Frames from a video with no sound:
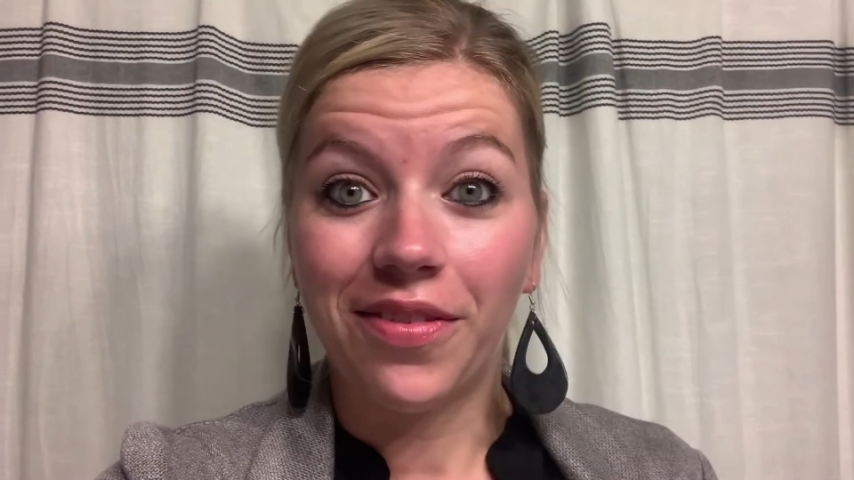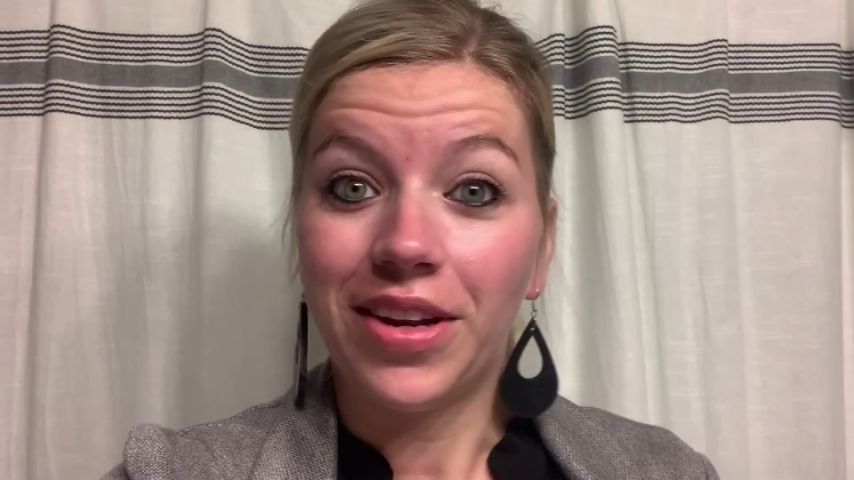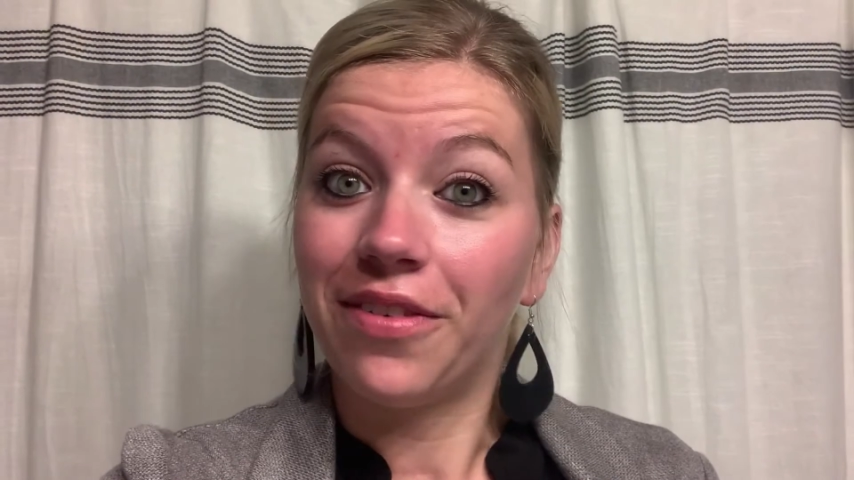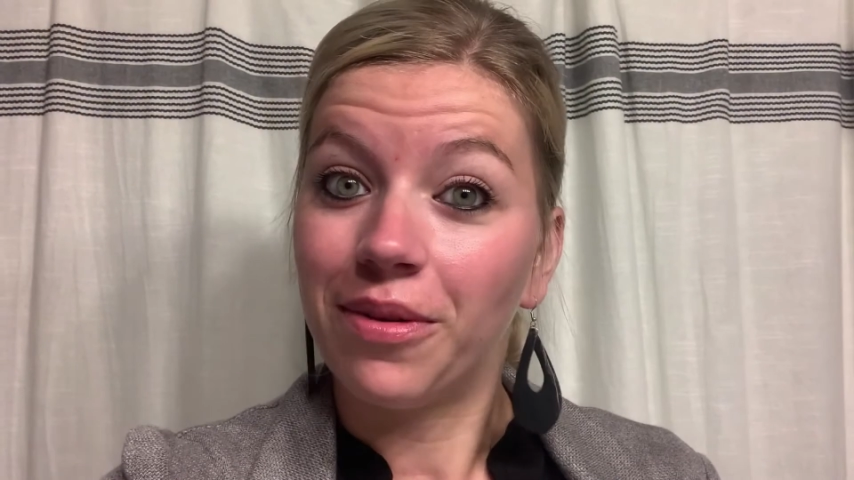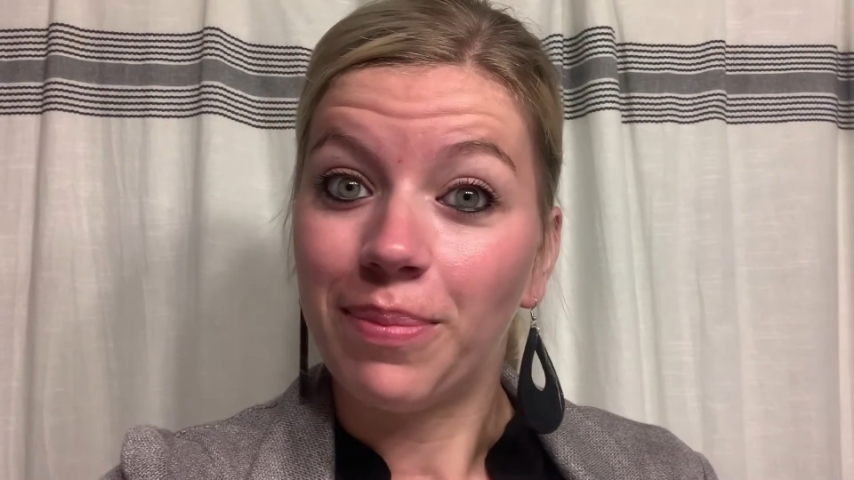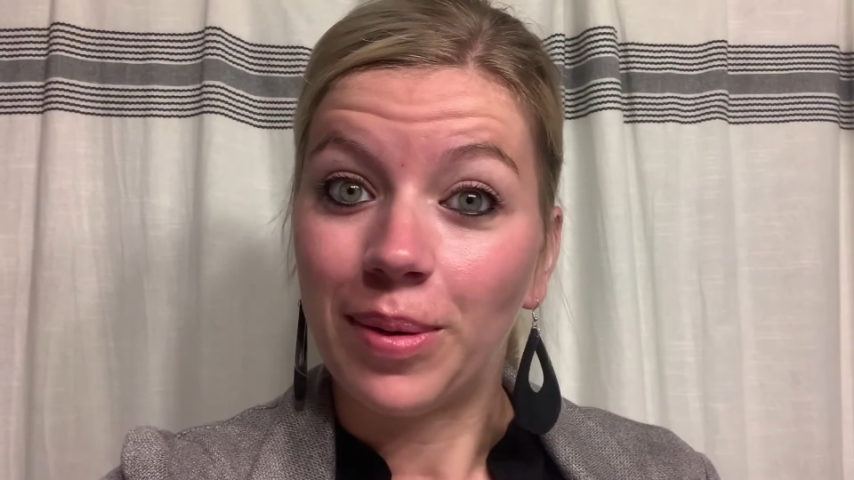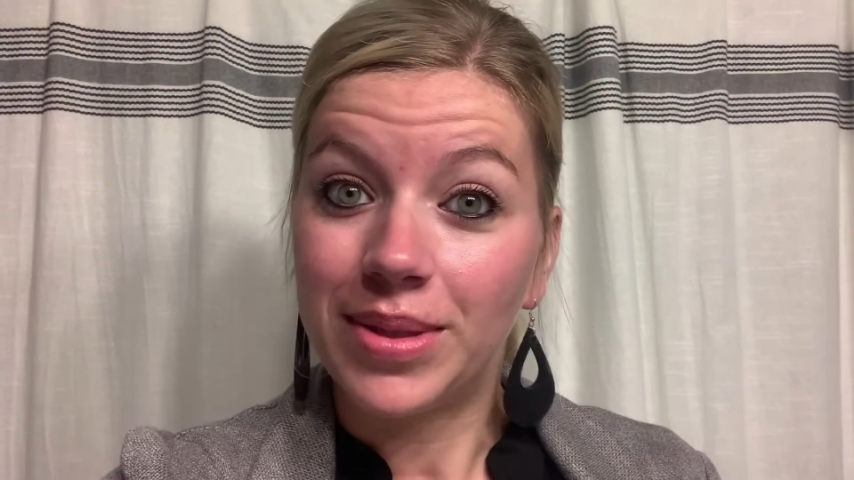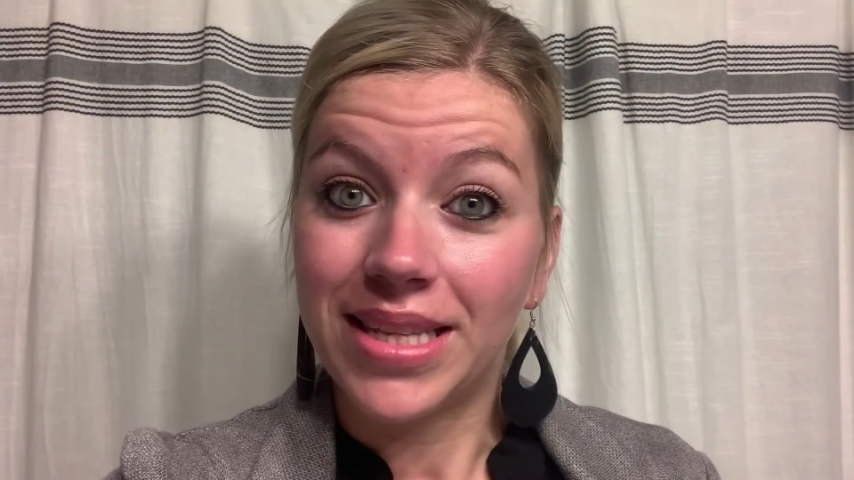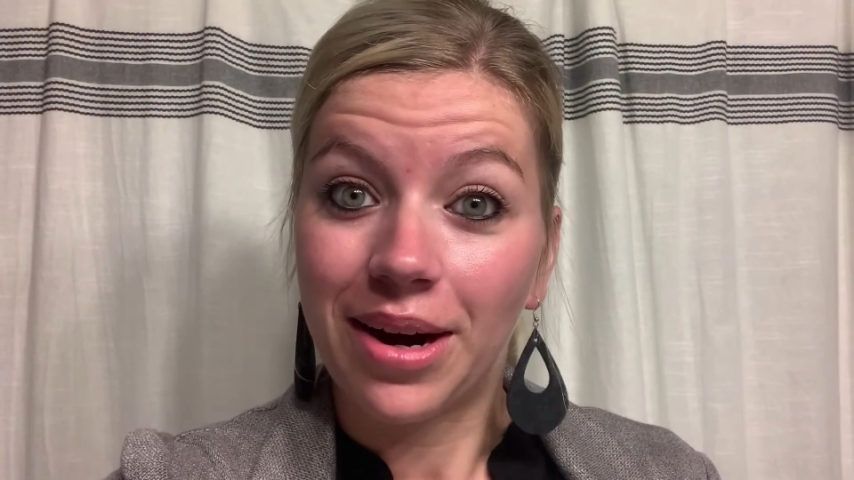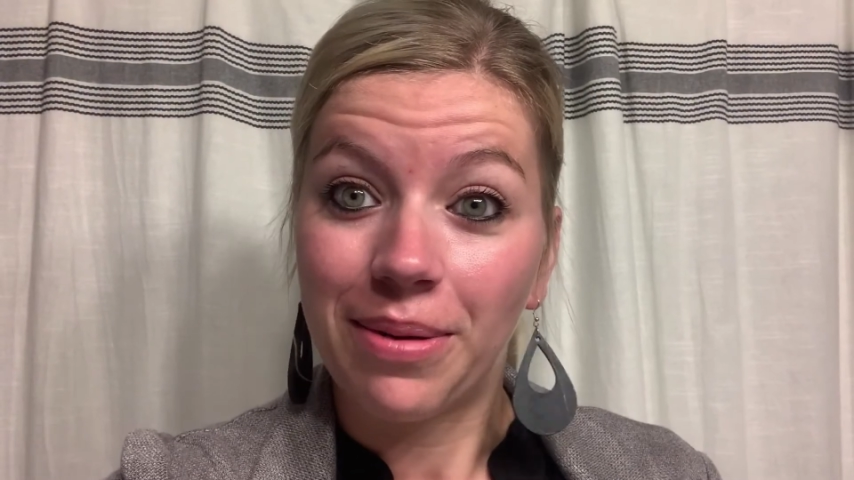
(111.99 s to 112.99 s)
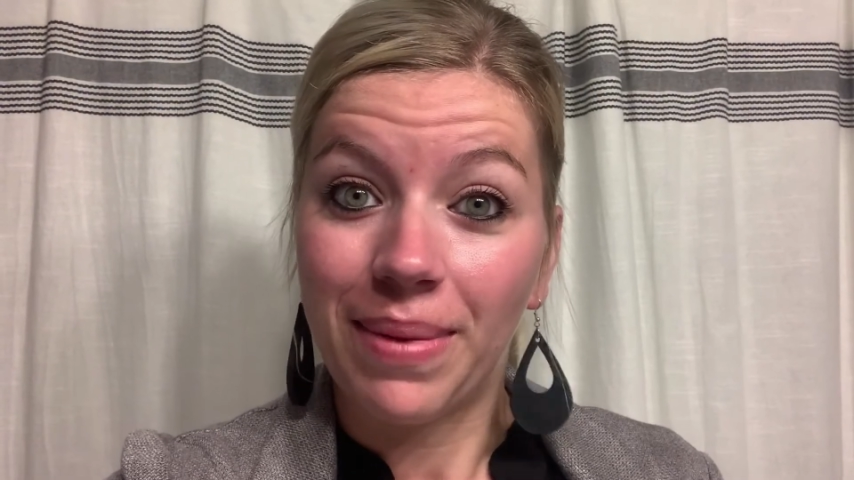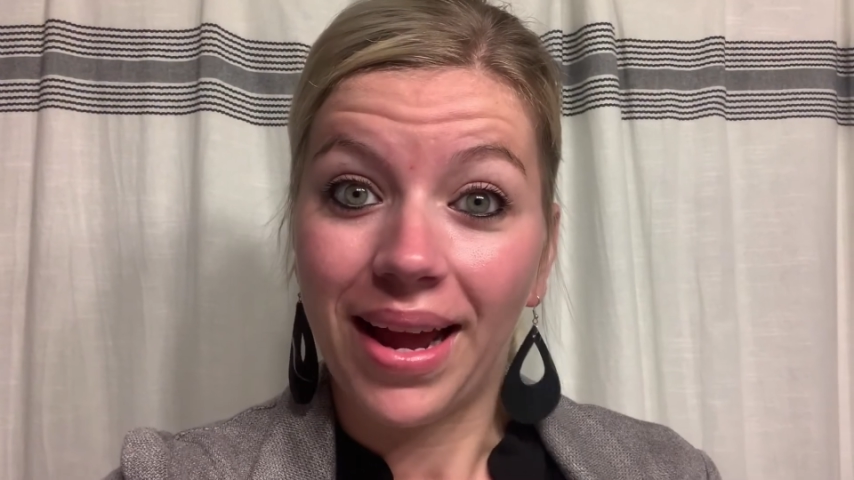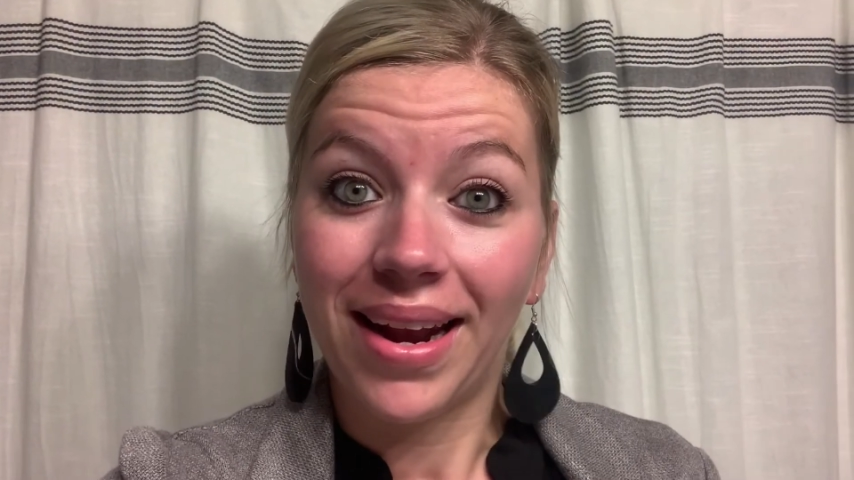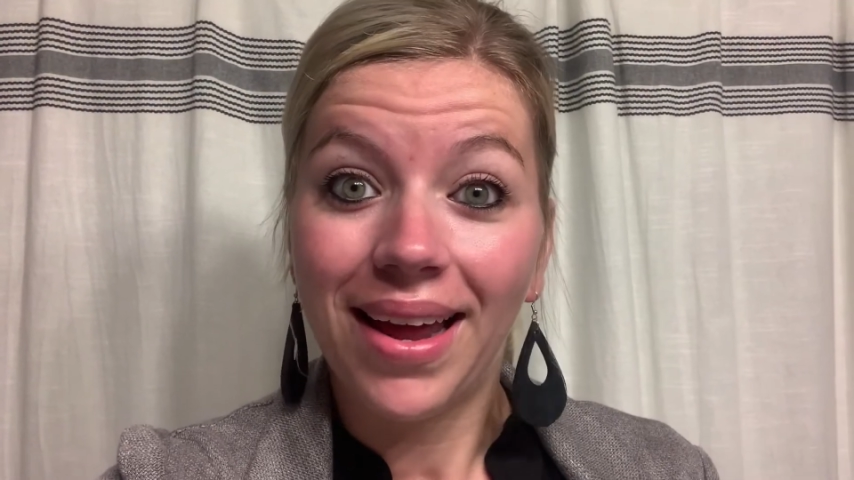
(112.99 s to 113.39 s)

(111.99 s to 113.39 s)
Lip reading: of the different boats that are made.